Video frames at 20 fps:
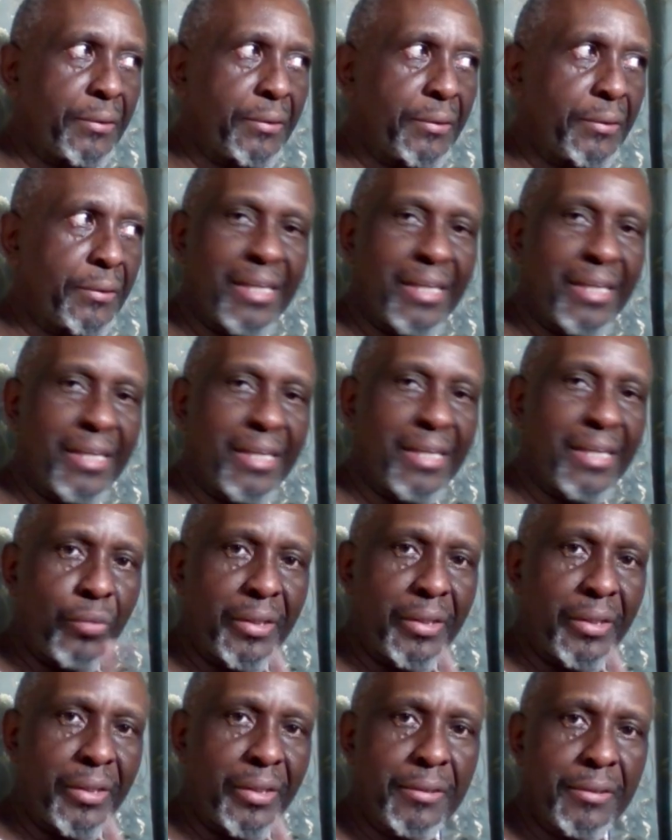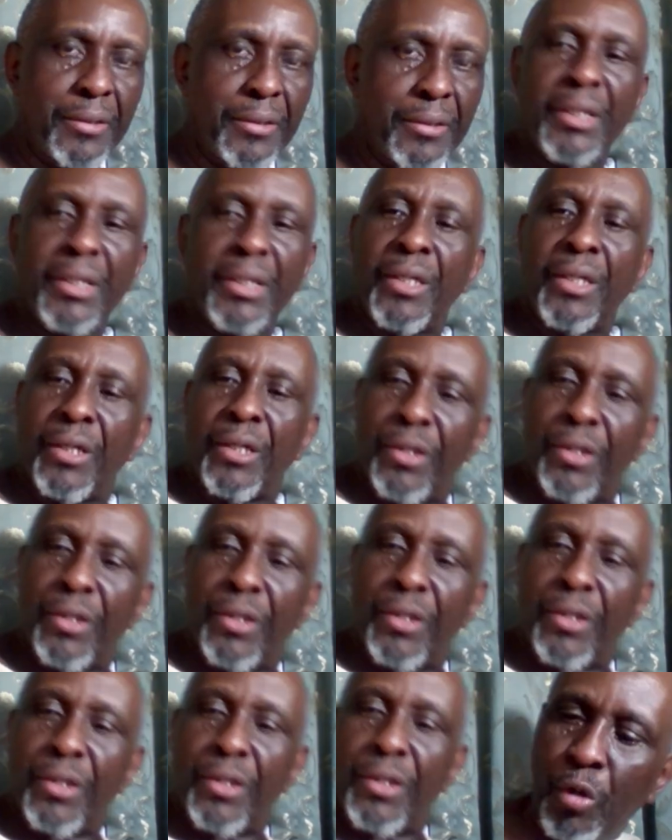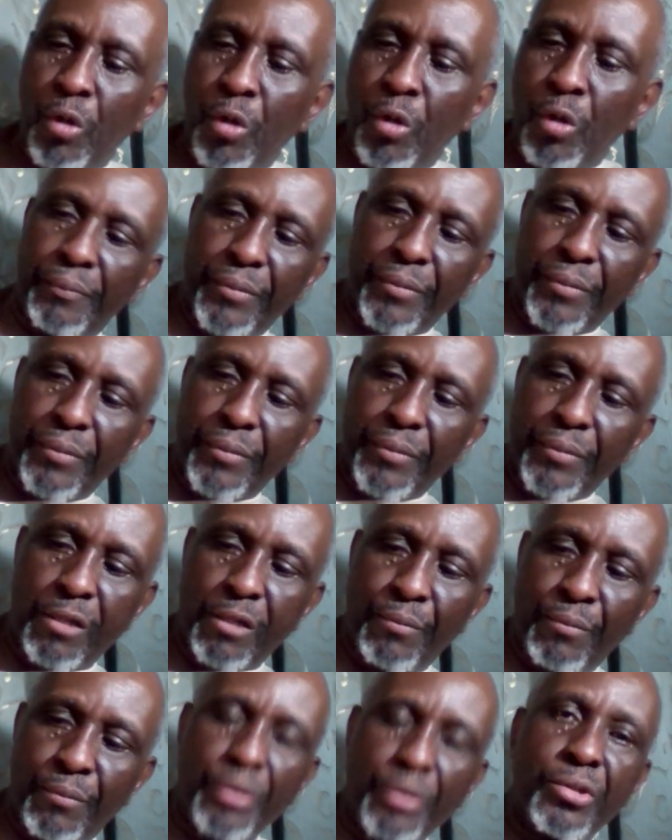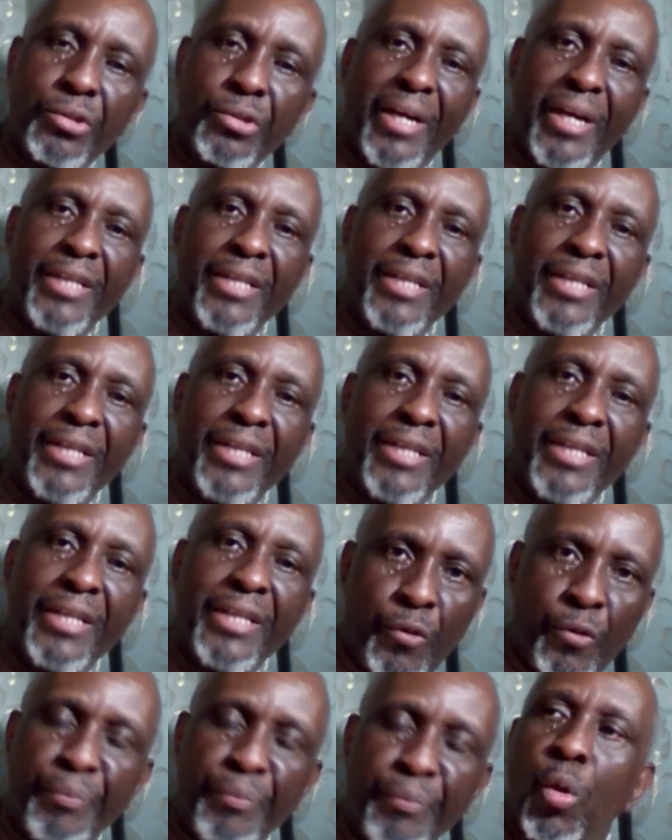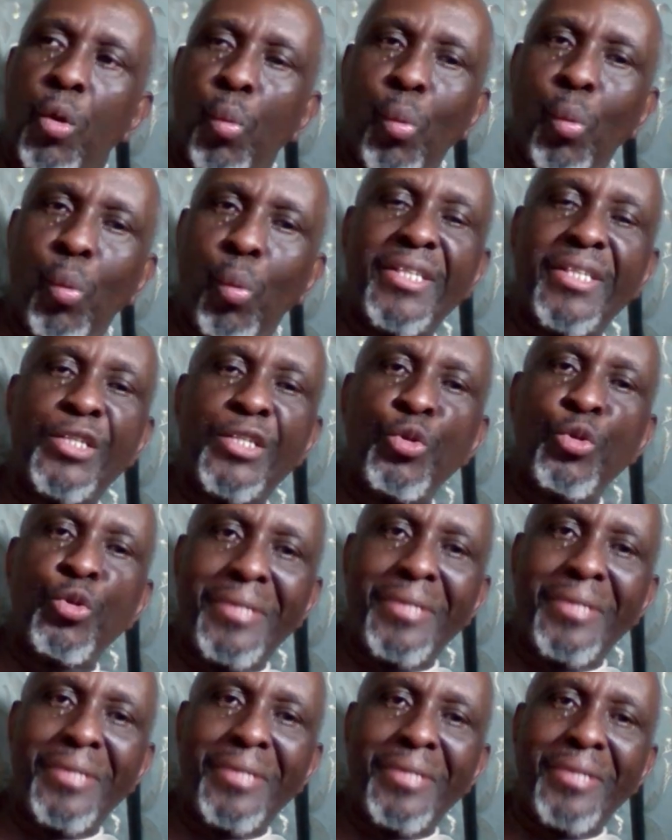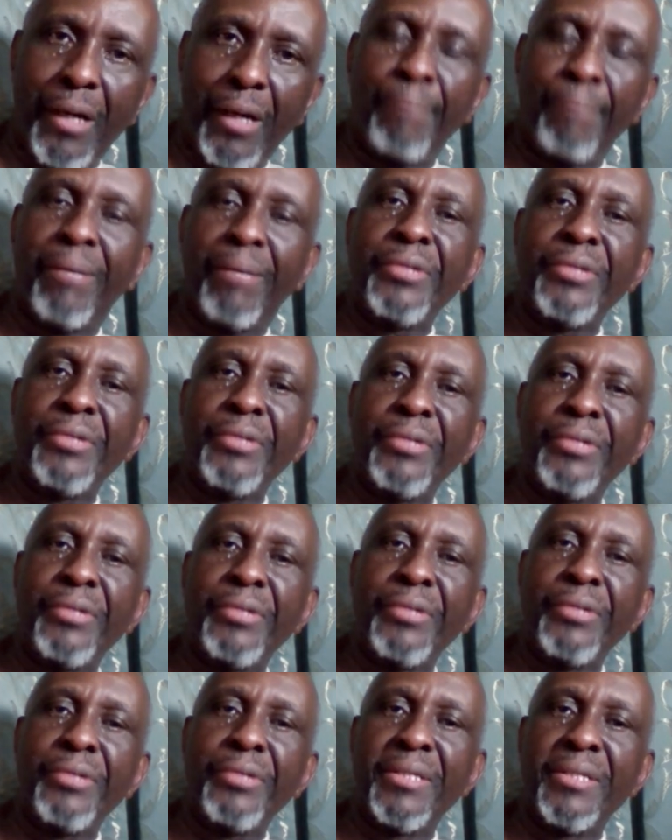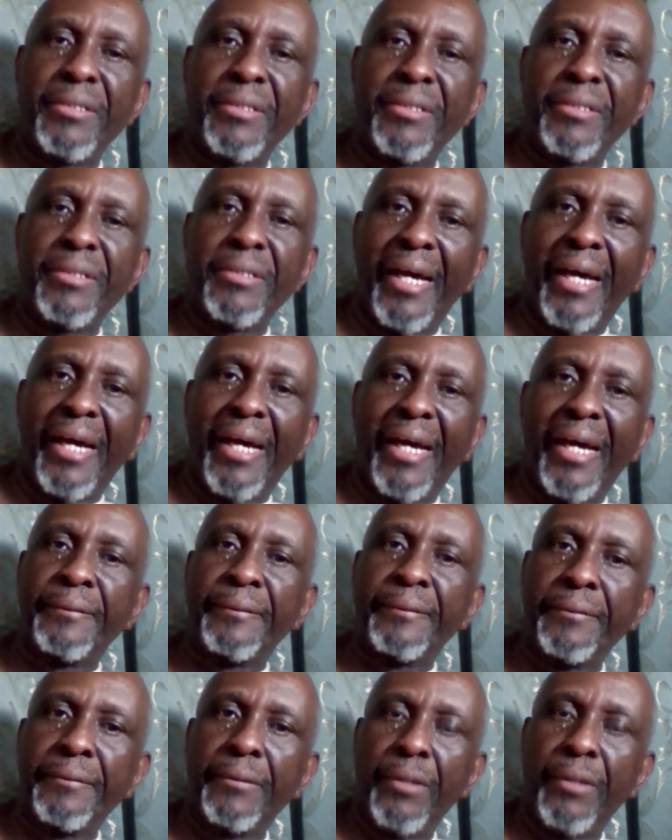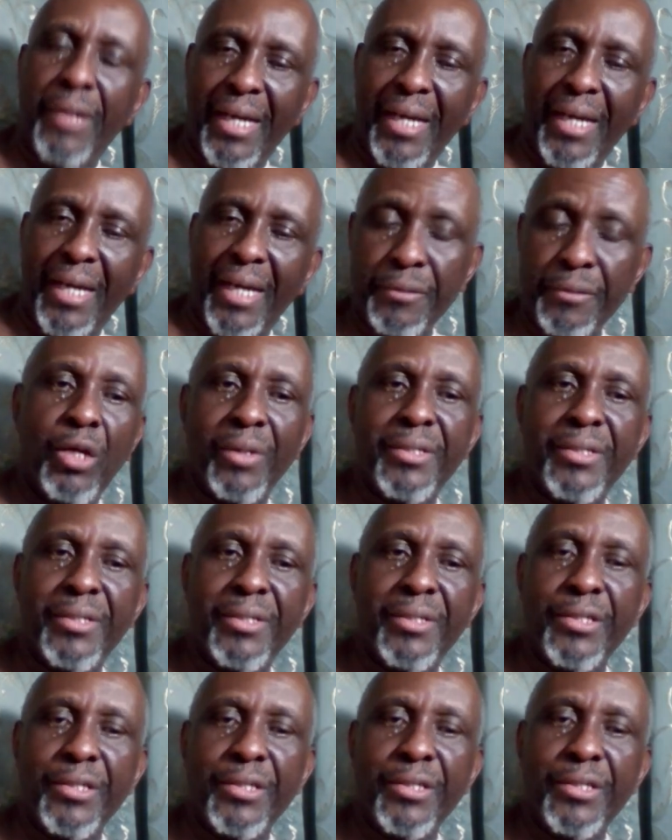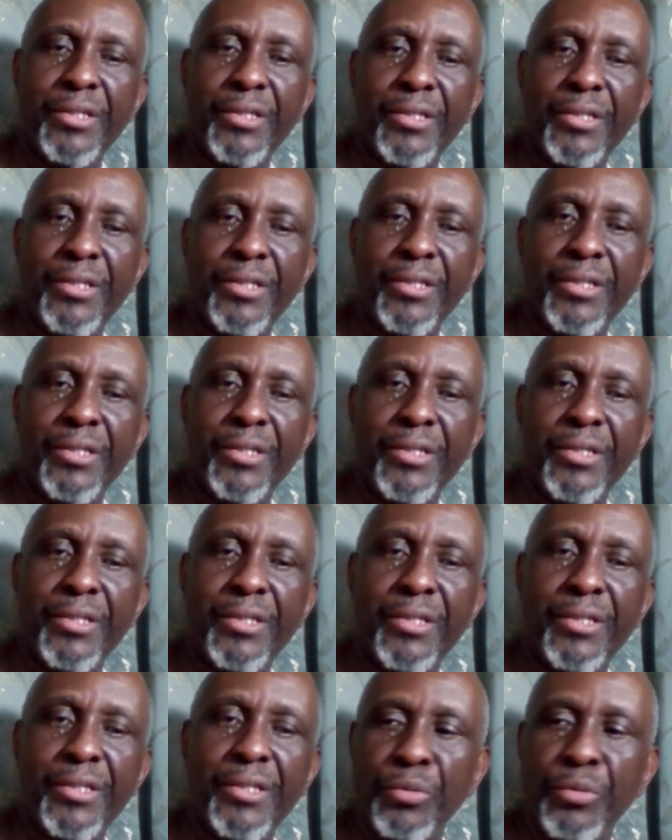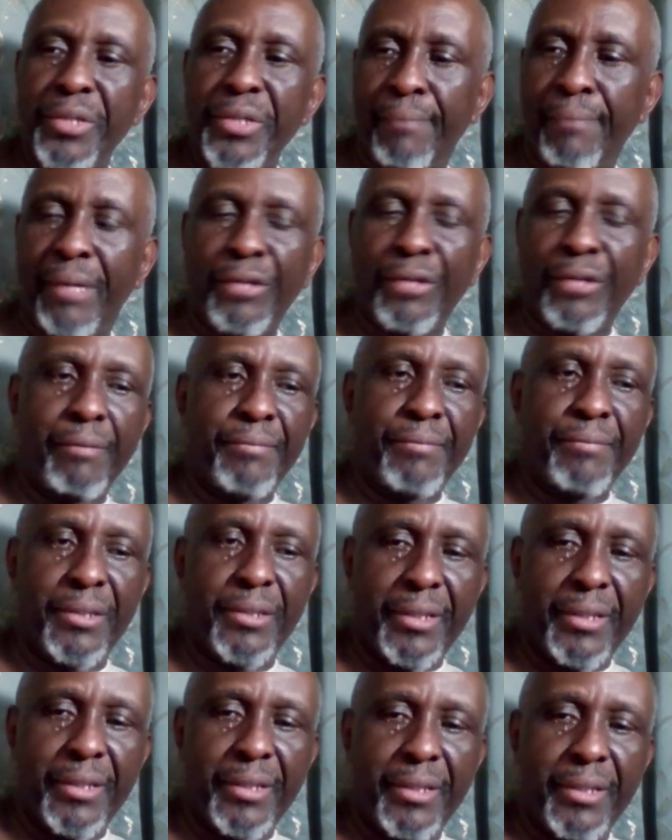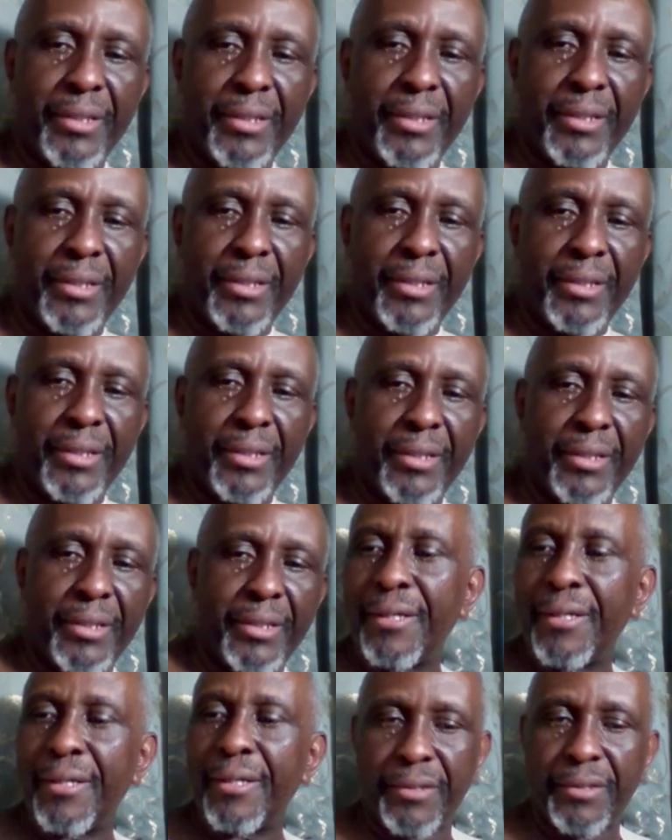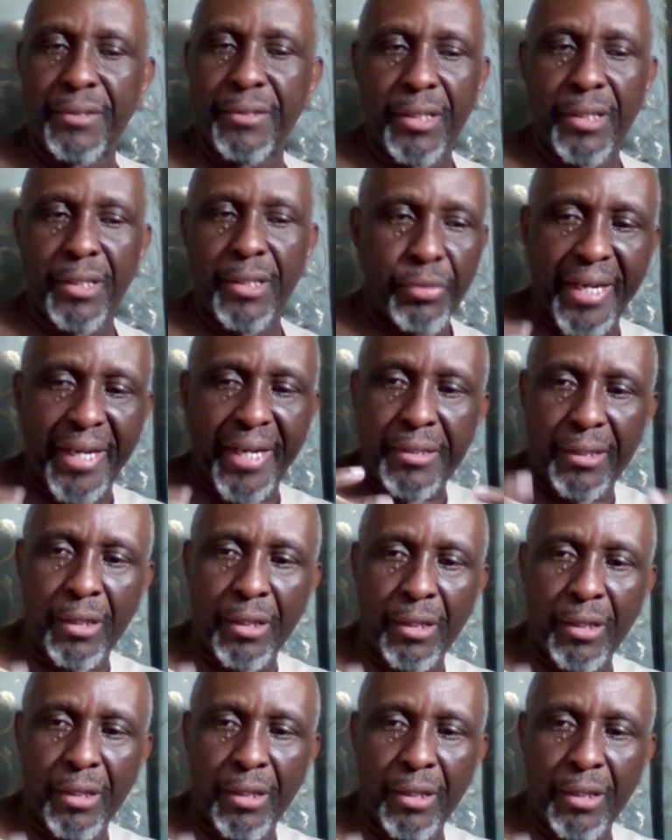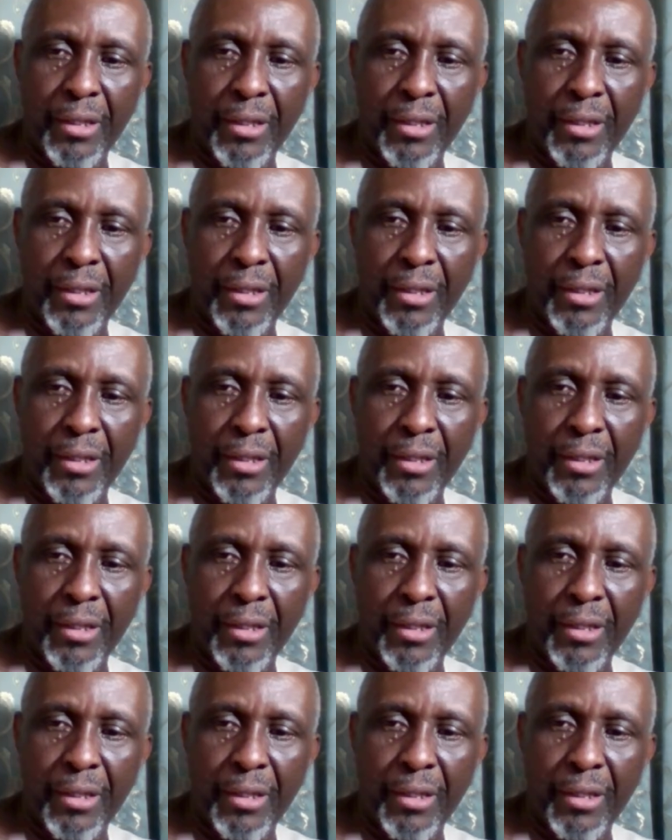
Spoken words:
So the mental model tries to show what is unique about the business idea. In our case, what is unique about the business idea is the creating of a digital culture around